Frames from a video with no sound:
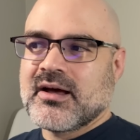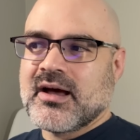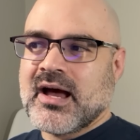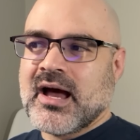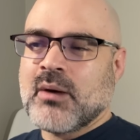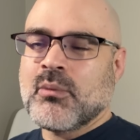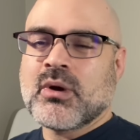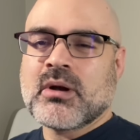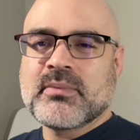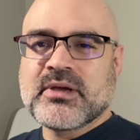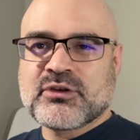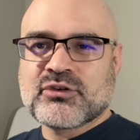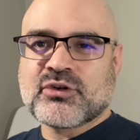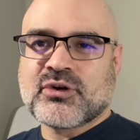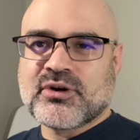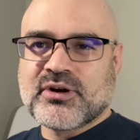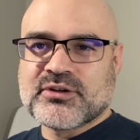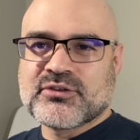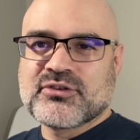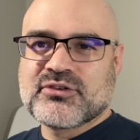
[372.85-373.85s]
want to make
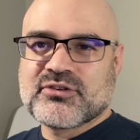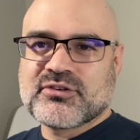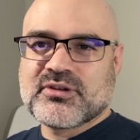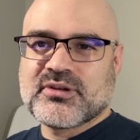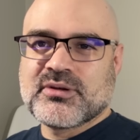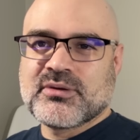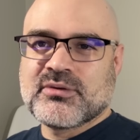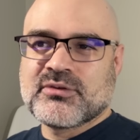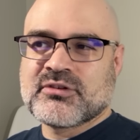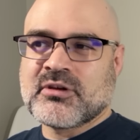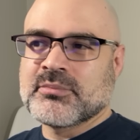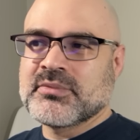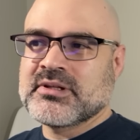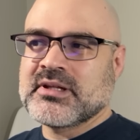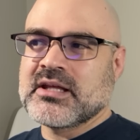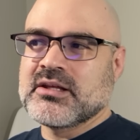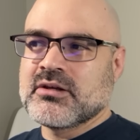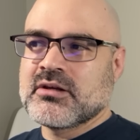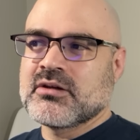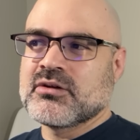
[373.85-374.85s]
sure it's something
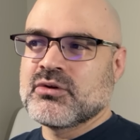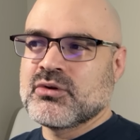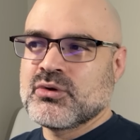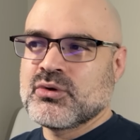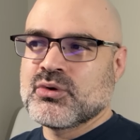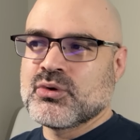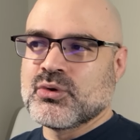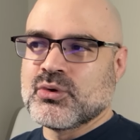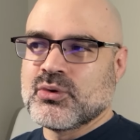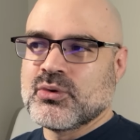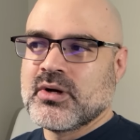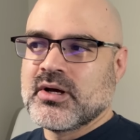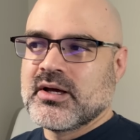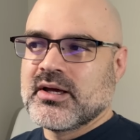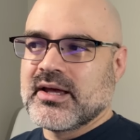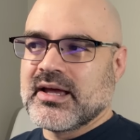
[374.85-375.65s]
that you can do